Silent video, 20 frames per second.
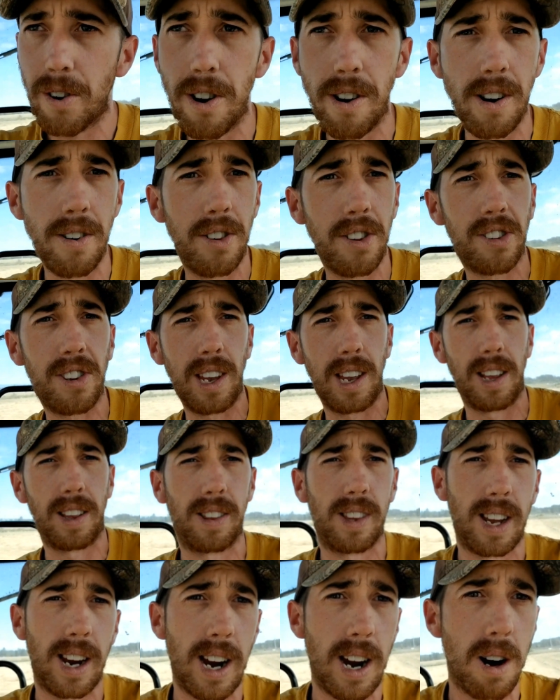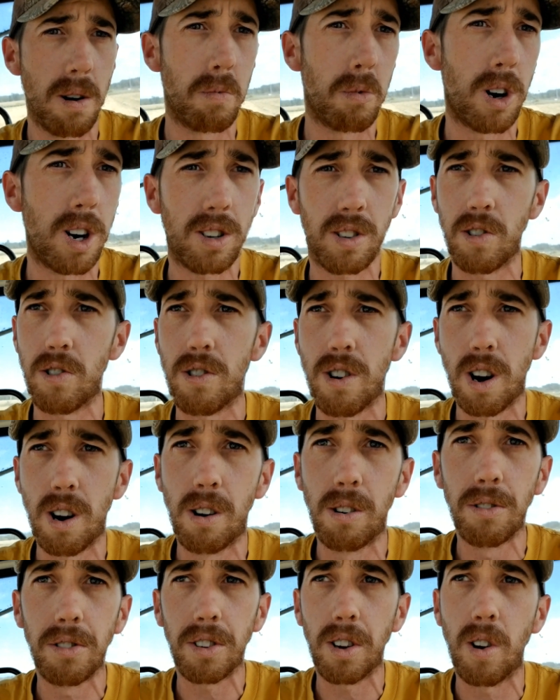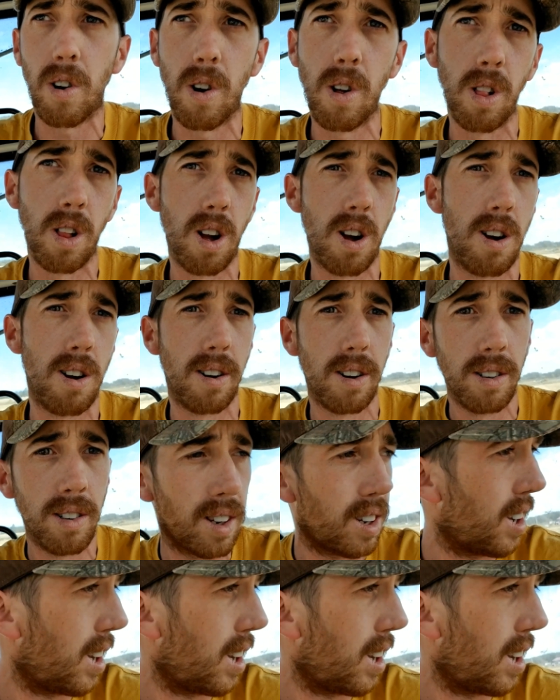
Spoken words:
you're sitting there and watching drones go along,